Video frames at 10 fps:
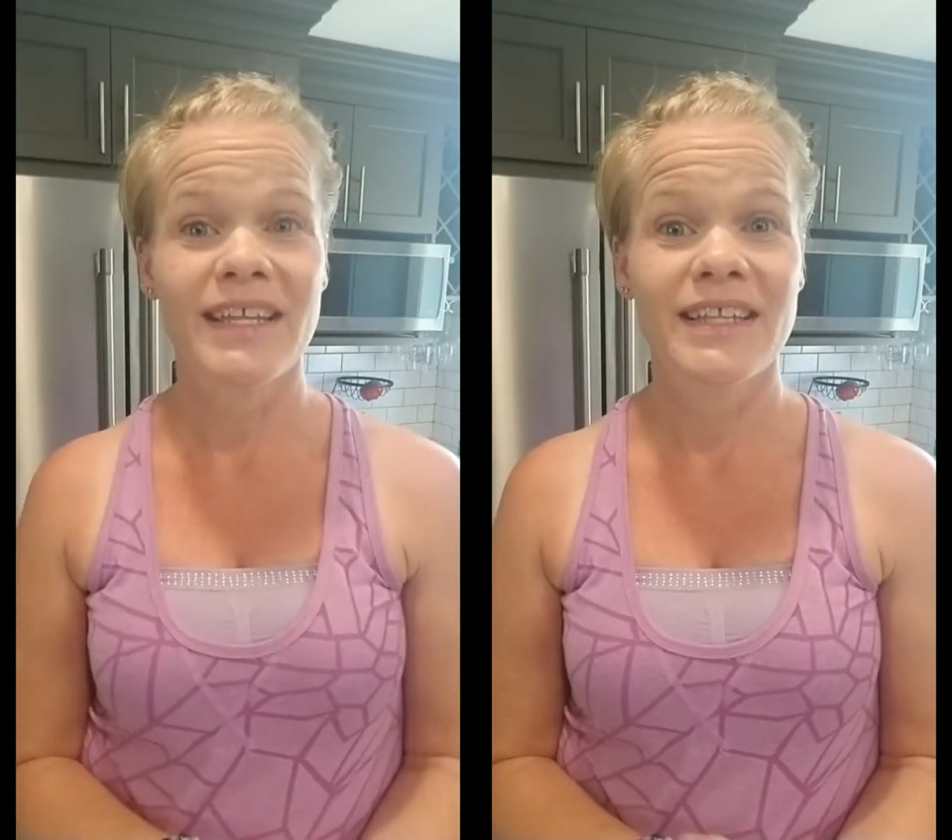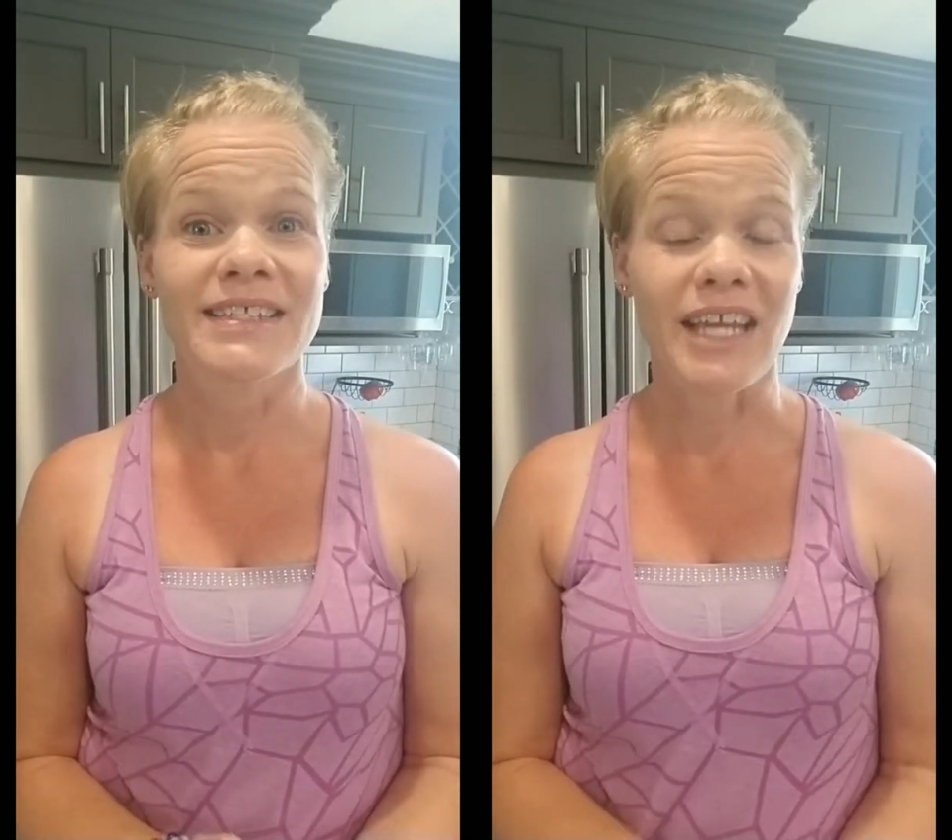
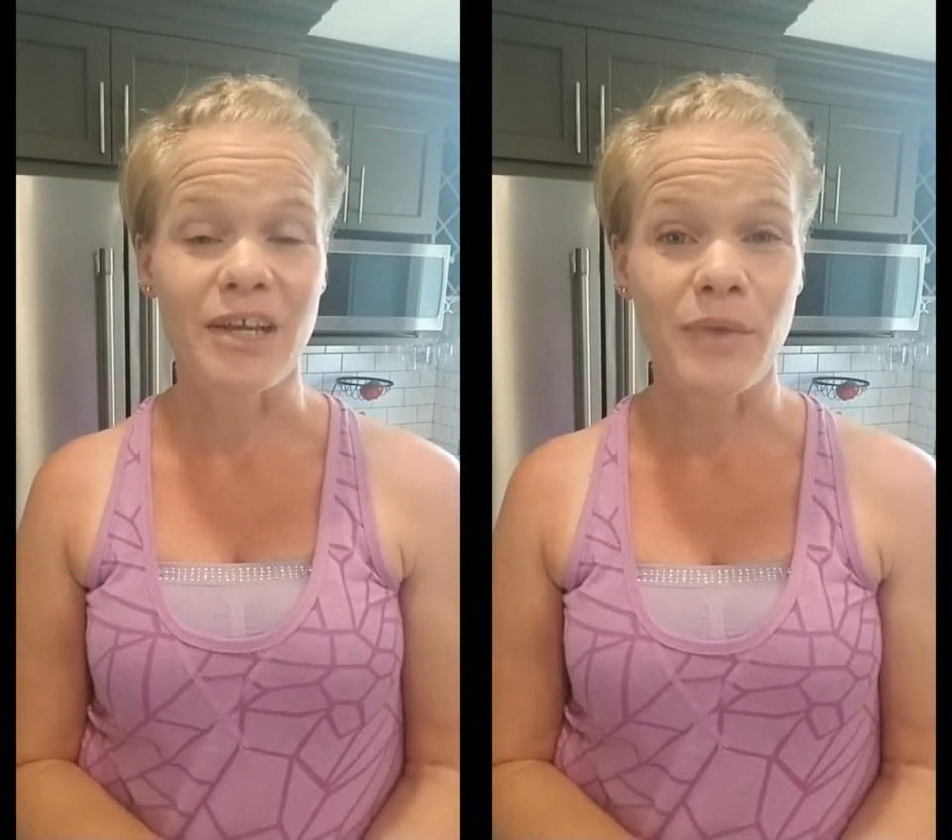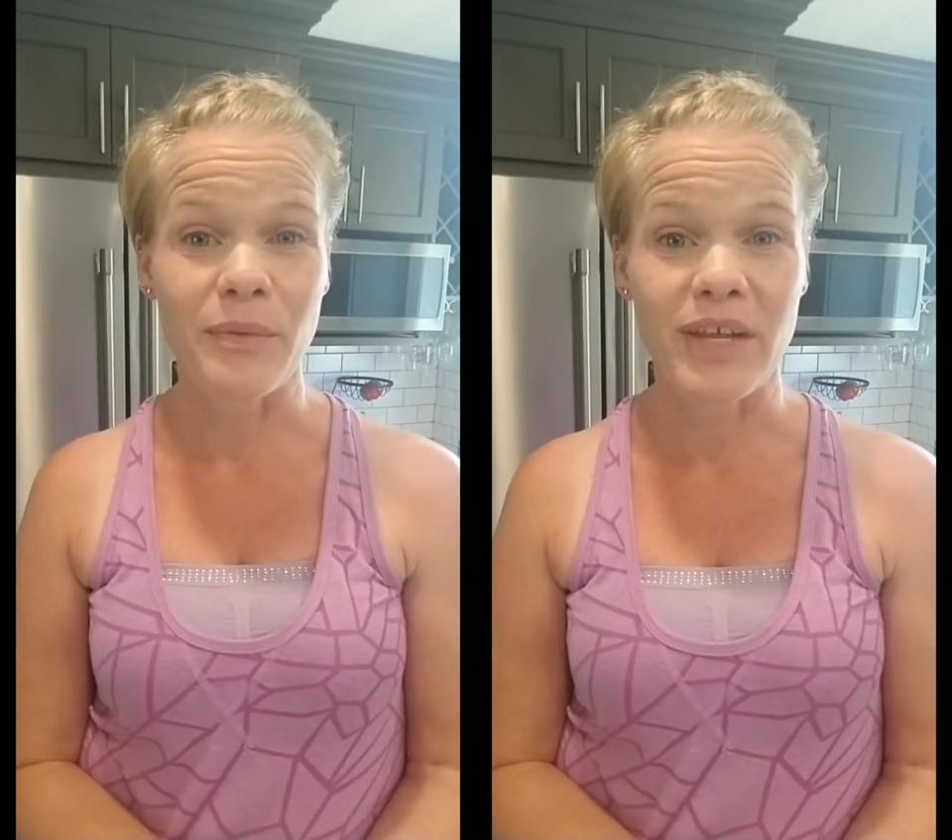The second
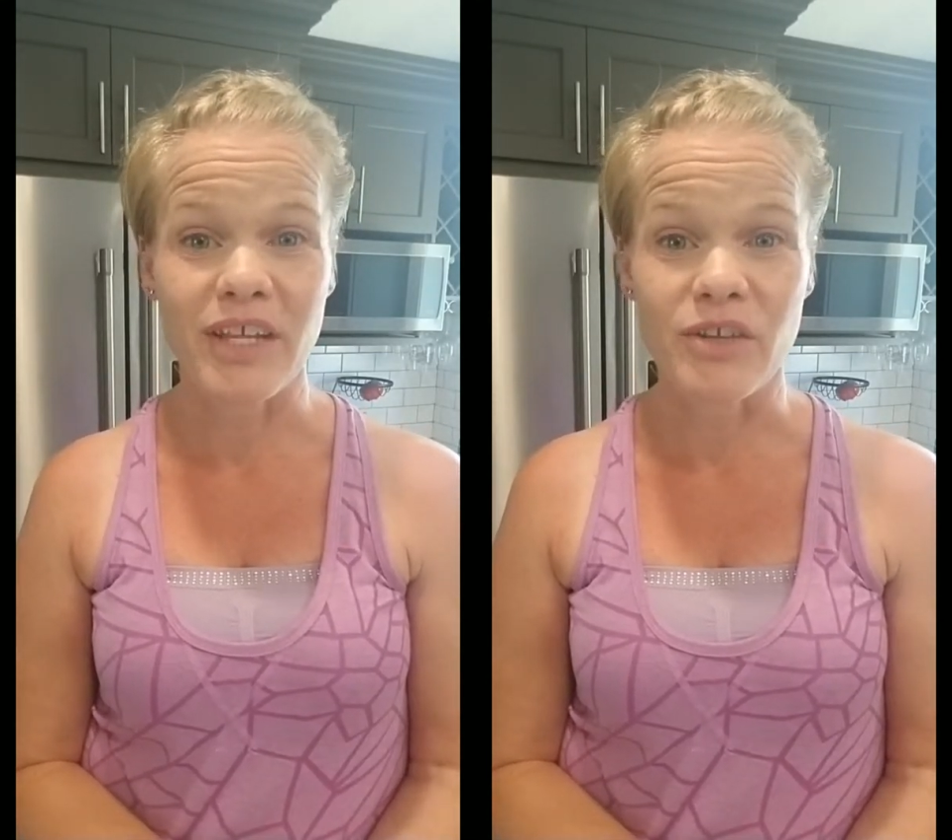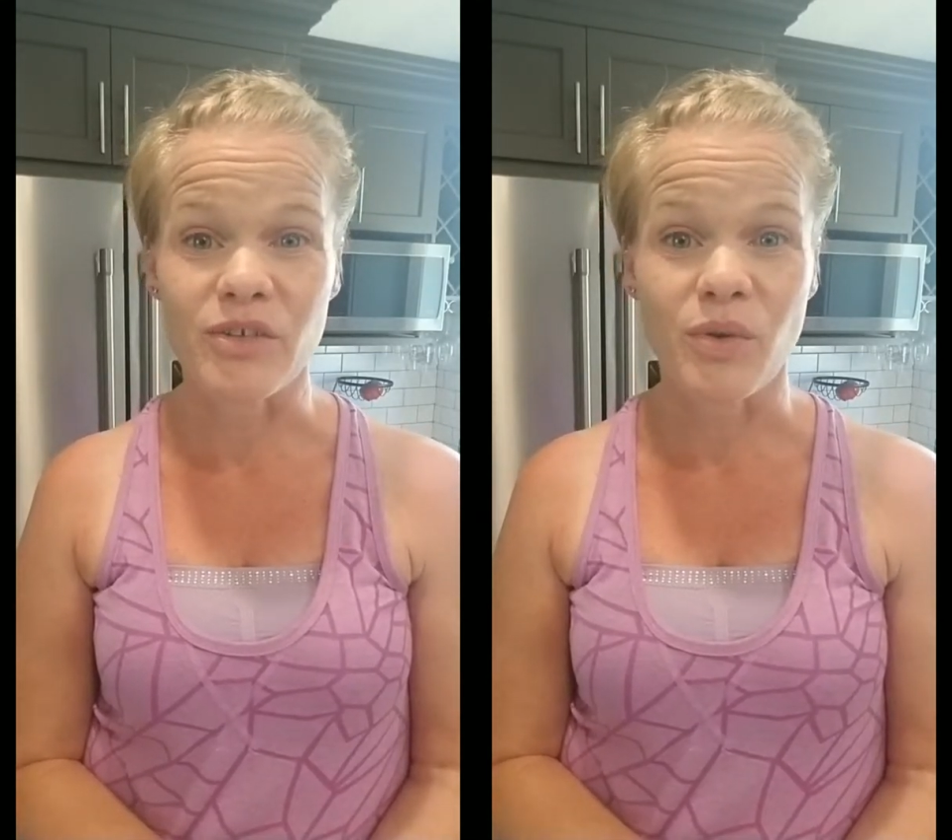way we can
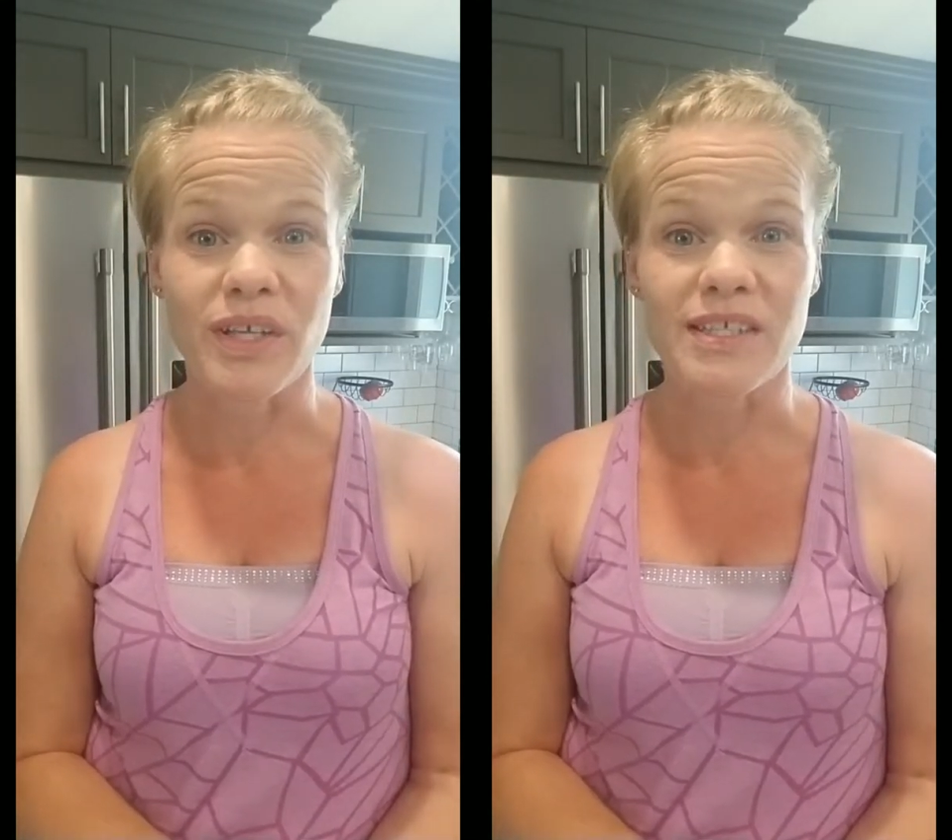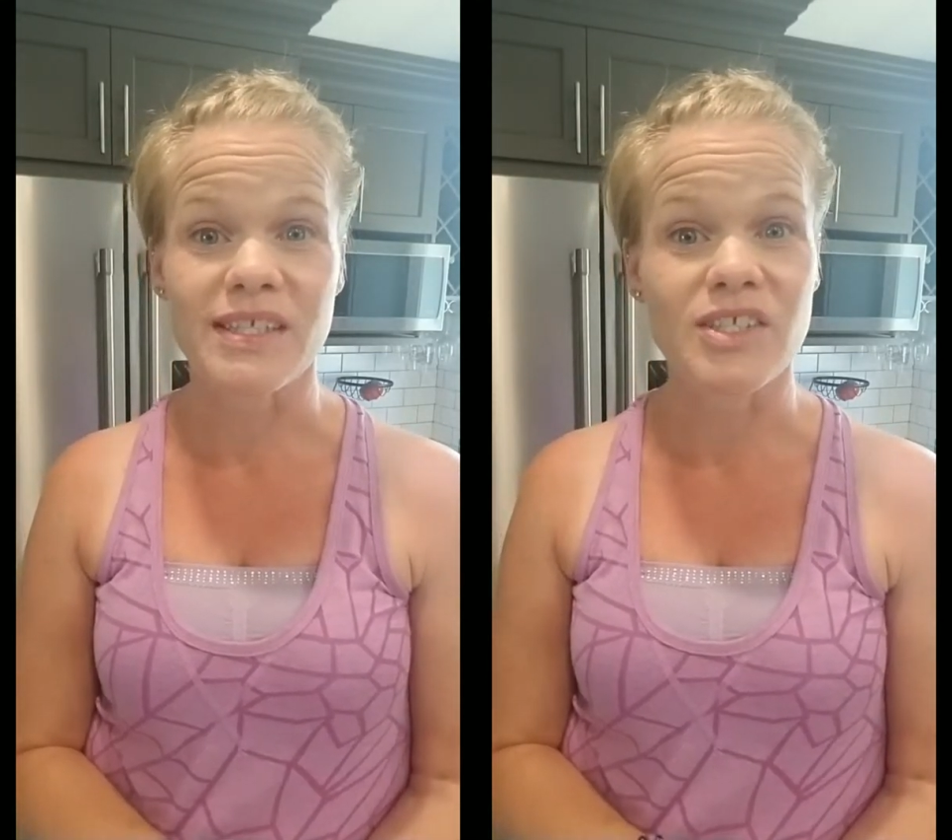use
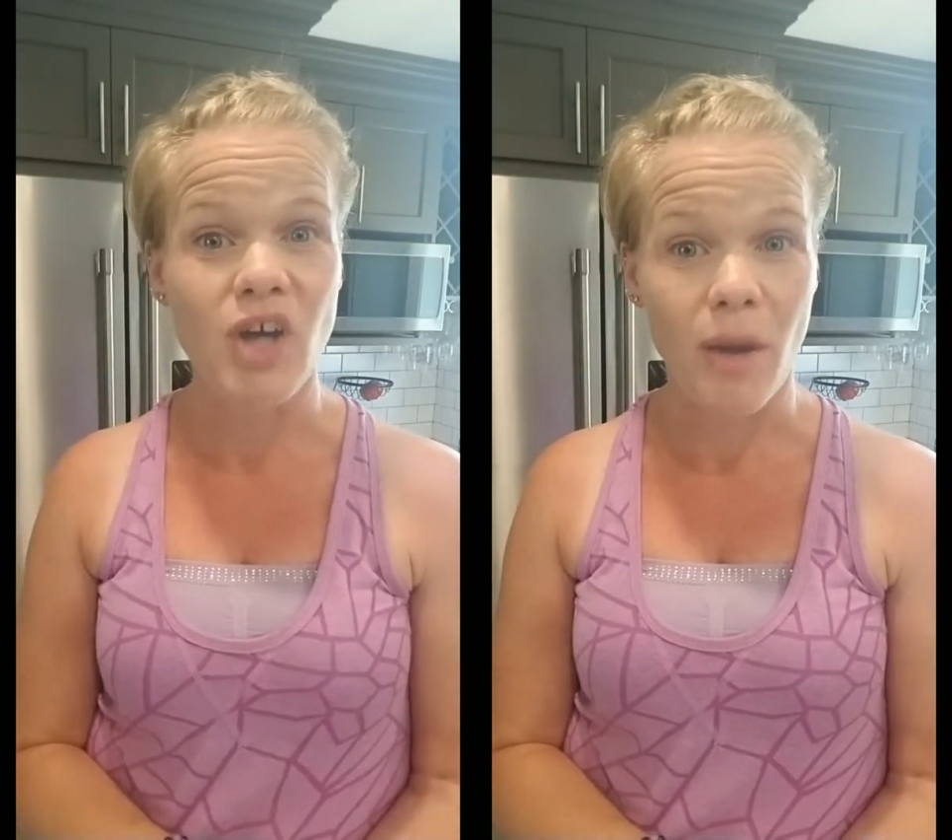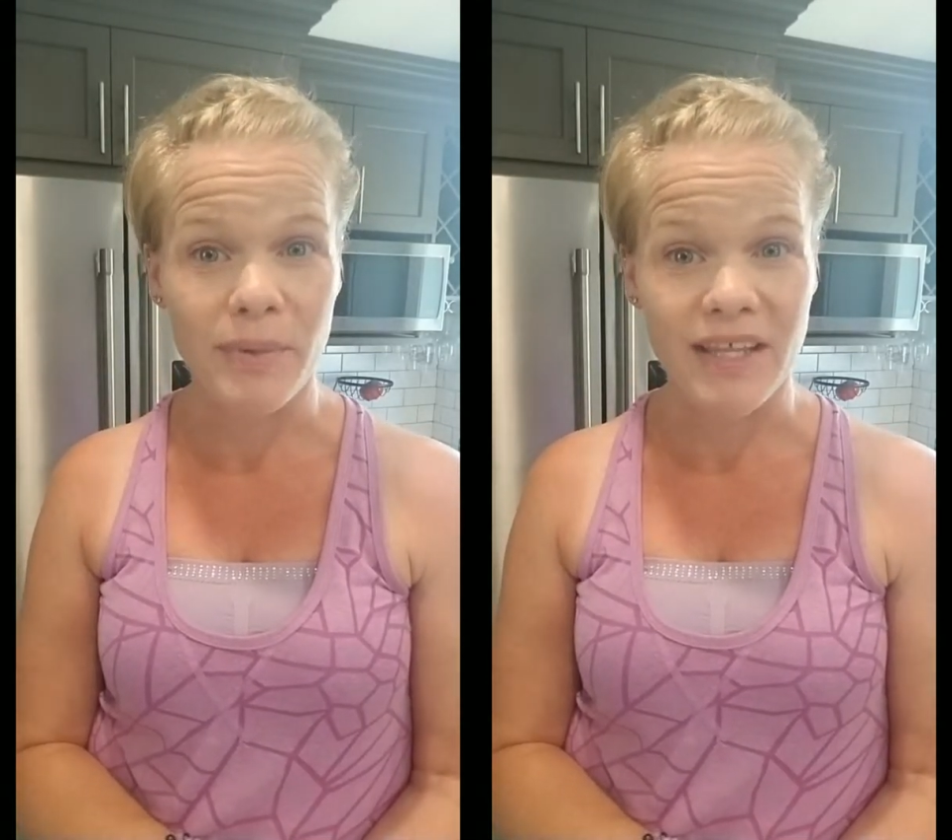oils is
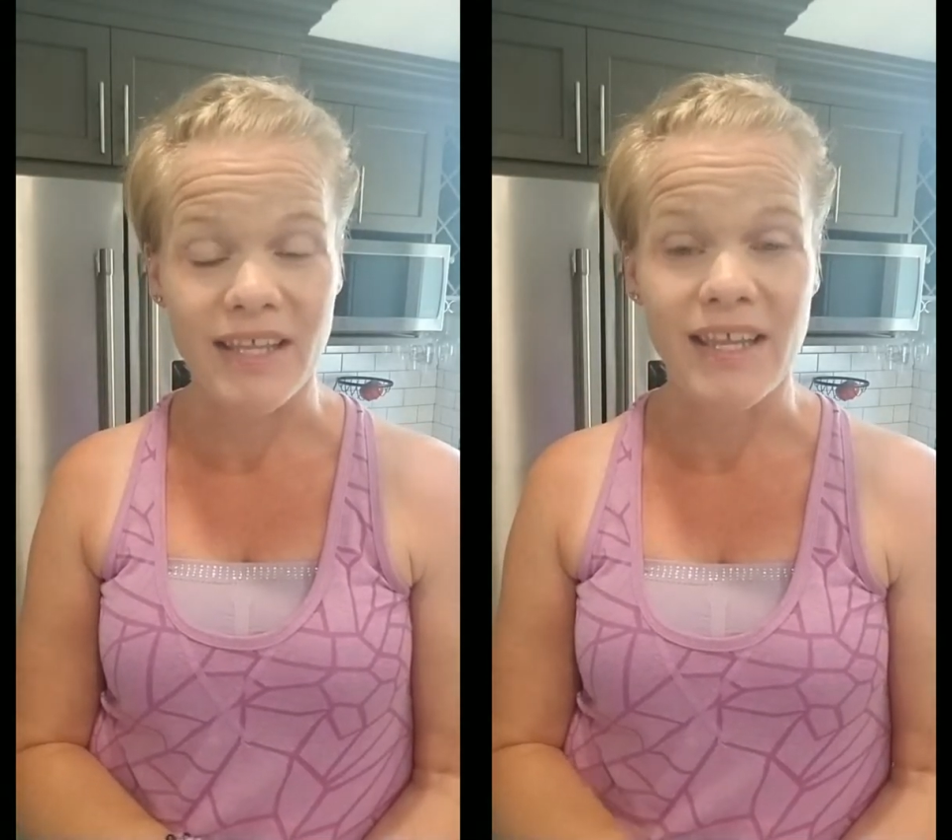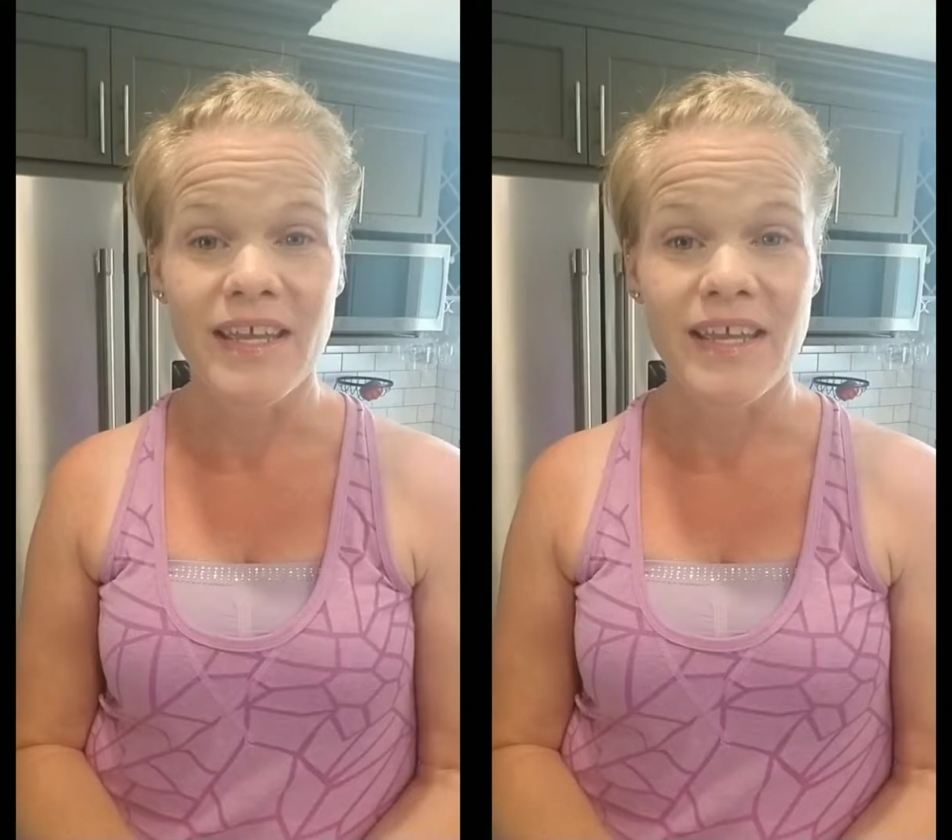topically.